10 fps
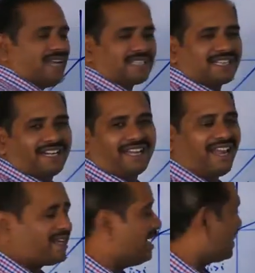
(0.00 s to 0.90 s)
as critical
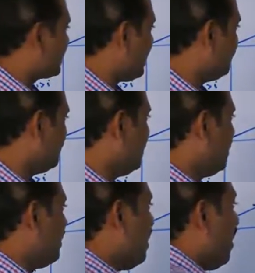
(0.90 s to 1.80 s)
angle itself,
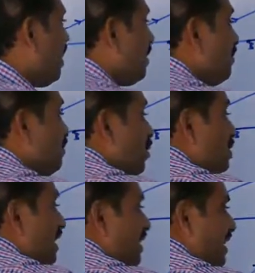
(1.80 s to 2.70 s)
or more
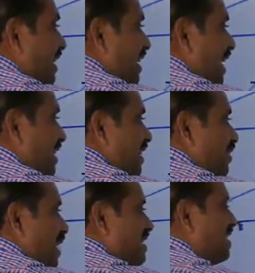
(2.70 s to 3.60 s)
than critical angle,
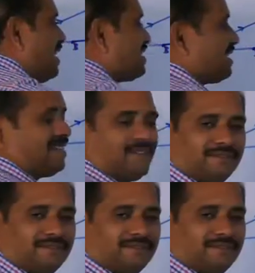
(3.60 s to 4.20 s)
known as ISR.